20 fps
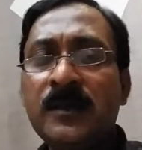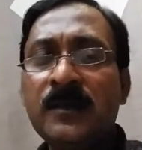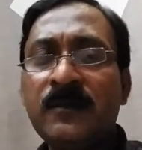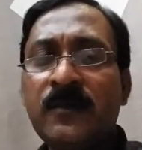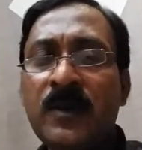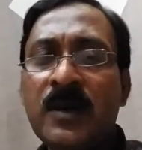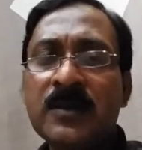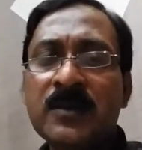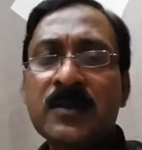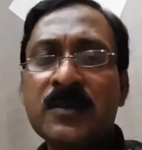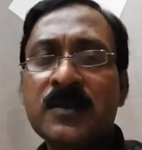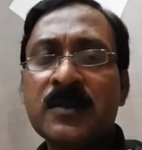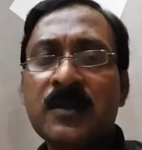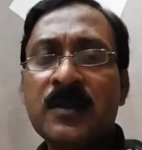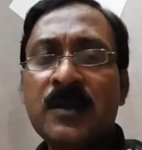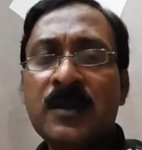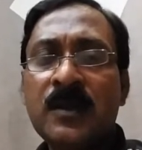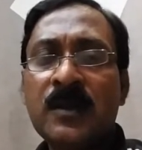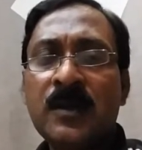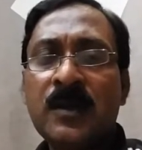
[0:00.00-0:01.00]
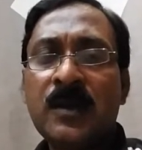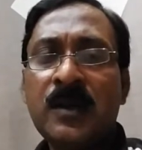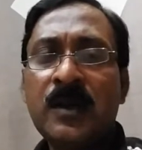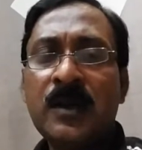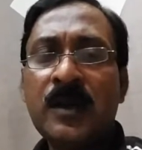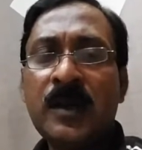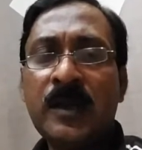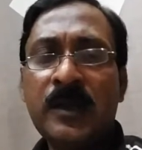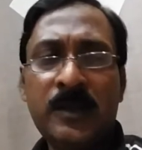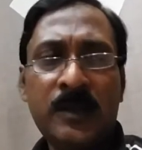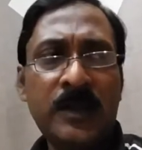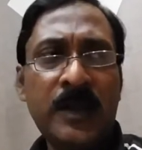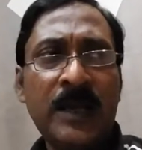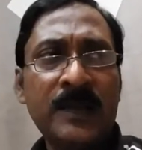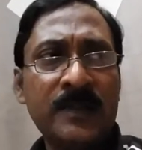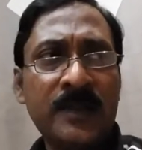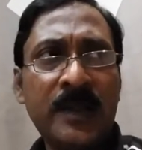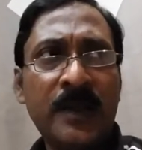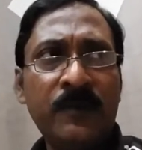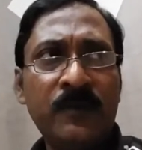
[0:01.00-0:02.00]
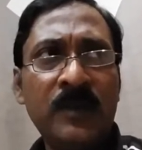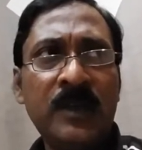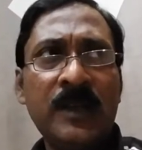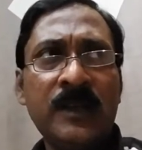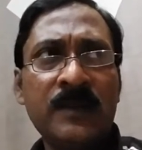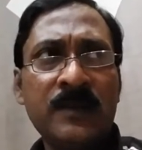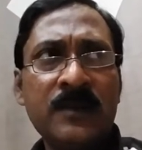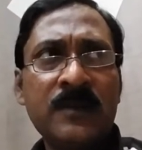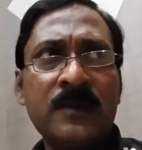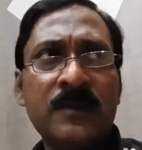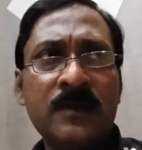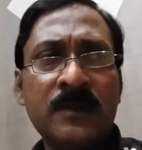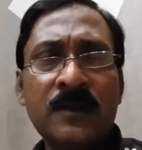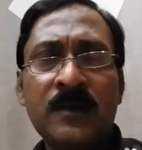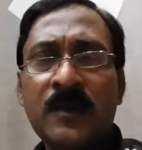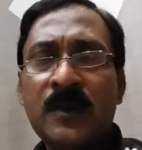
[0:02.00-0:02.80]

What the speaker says: First, it has the evidence.